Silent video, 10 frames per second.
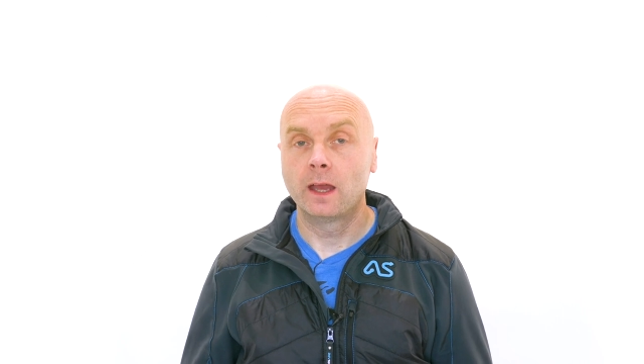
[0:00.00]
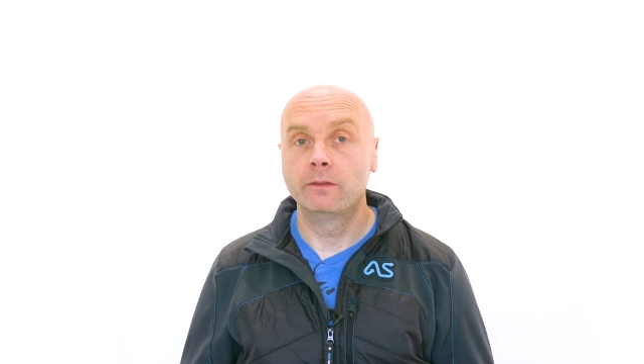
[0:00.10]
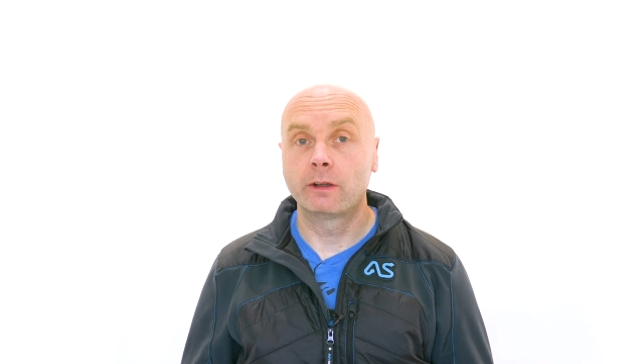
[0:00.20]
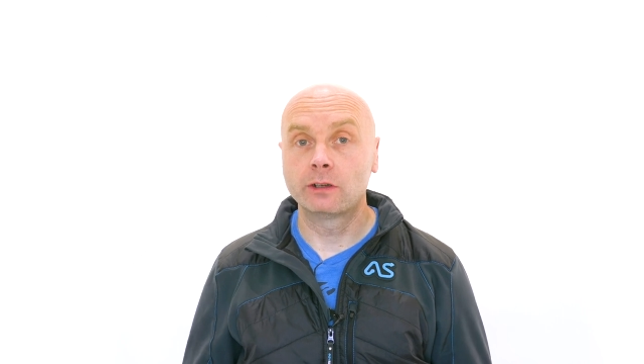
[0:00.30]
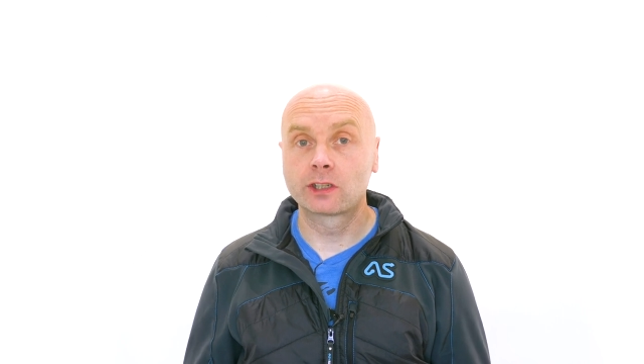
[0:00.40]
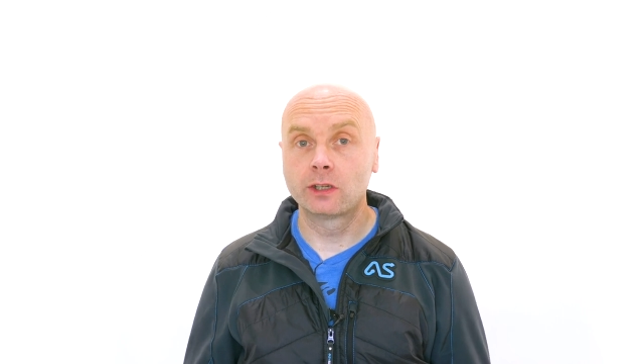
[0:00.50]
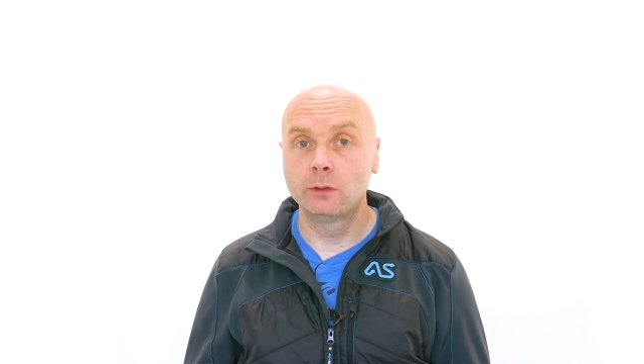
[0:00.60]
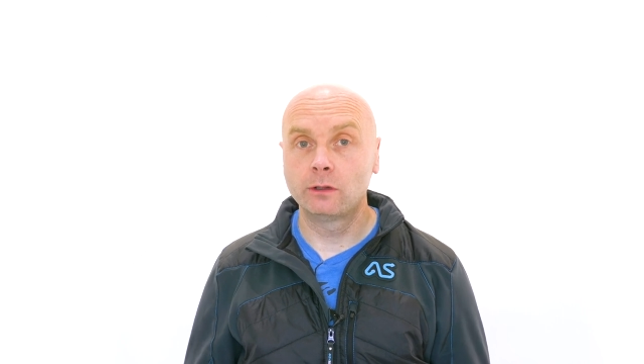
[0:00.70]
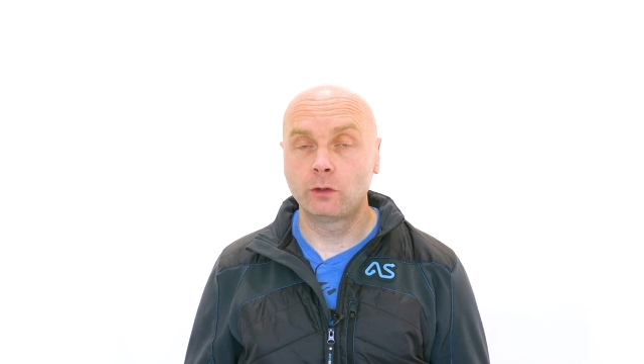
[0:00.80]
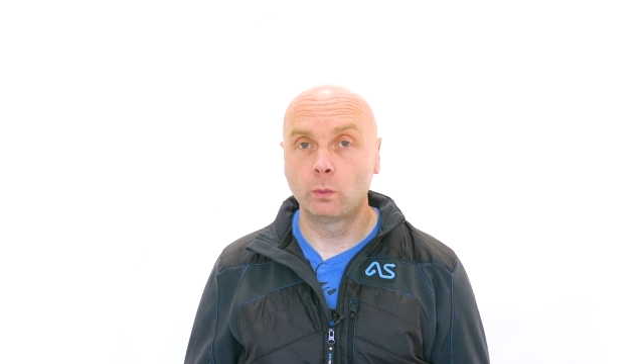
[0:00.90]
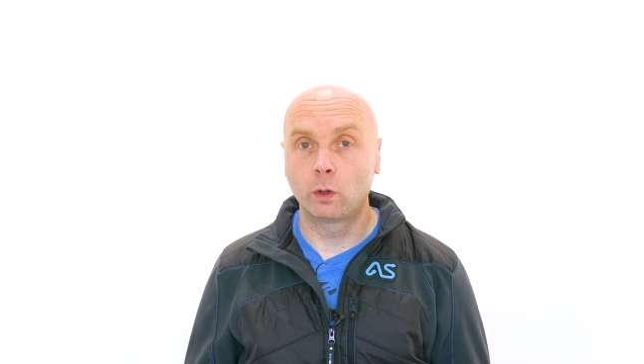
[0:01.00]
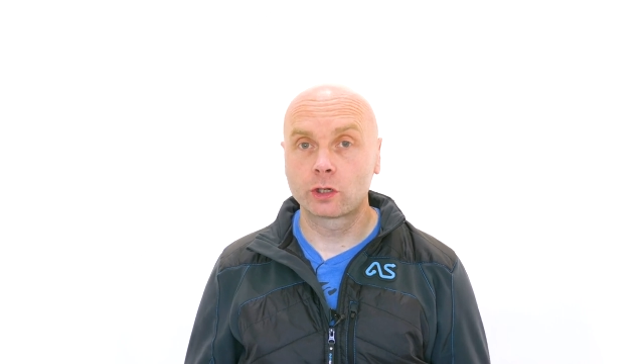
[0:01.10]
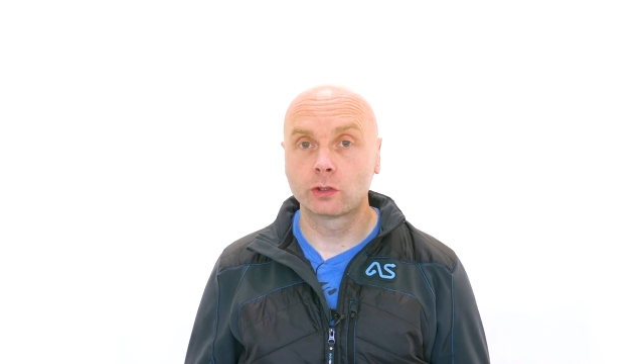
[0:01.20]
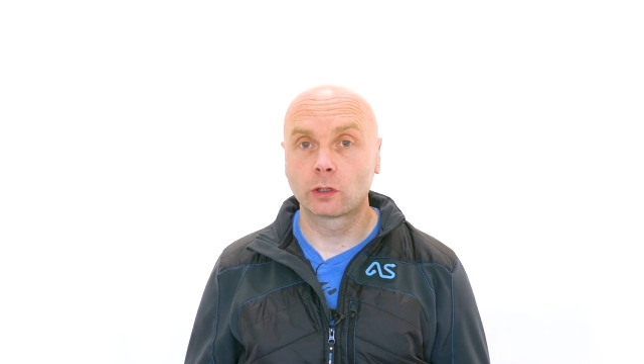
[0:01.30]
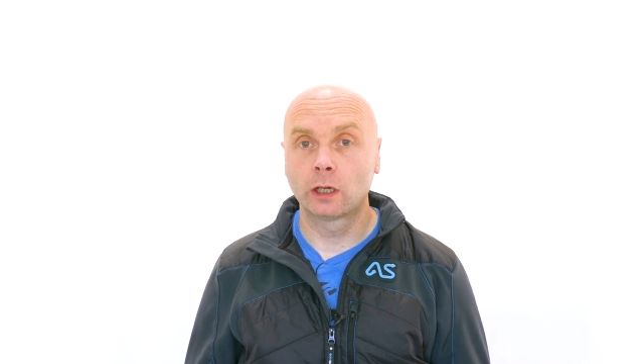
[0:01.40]
And very soon, if you
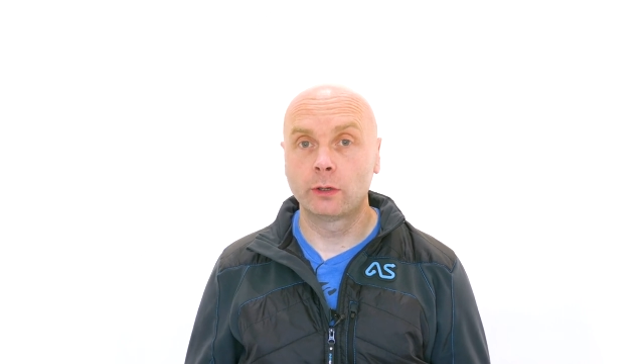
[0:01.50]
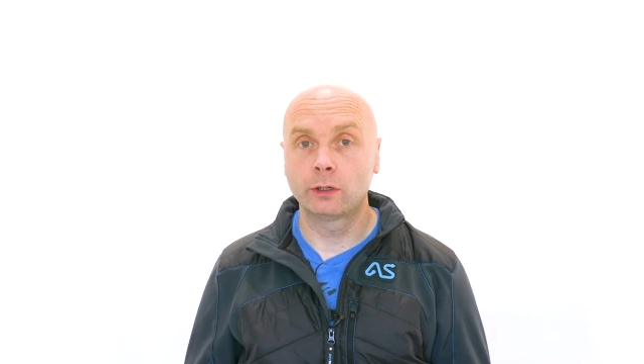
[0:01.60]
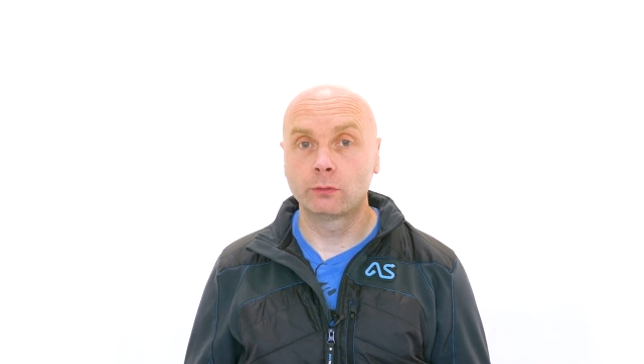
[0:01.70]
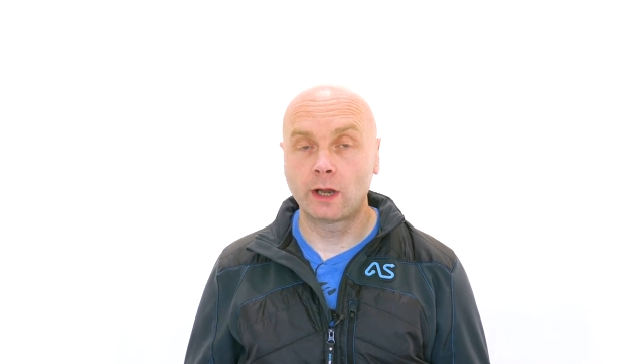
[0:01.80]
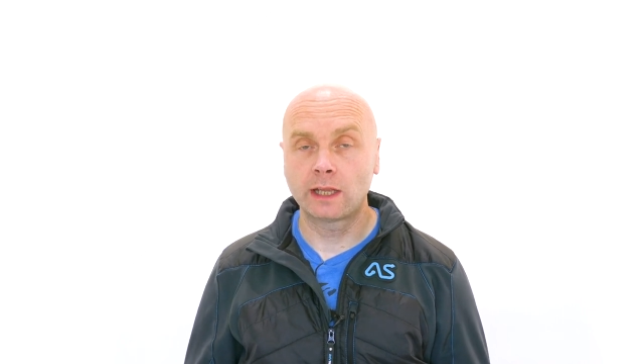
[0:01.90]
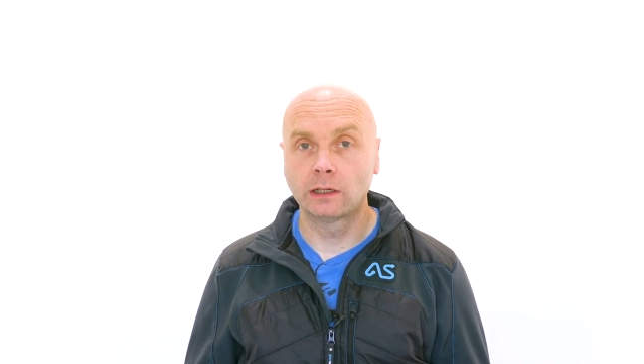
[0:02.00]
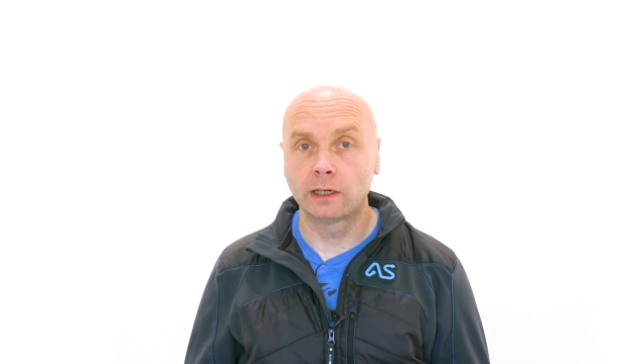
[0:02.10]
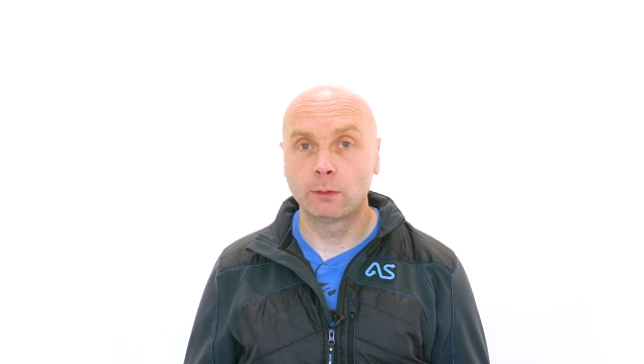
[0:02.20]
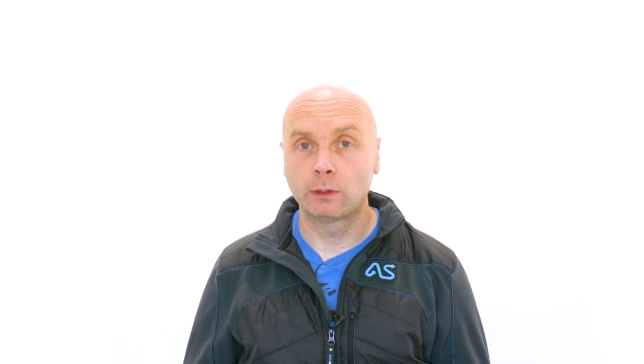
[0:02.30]
wash your clothing regularly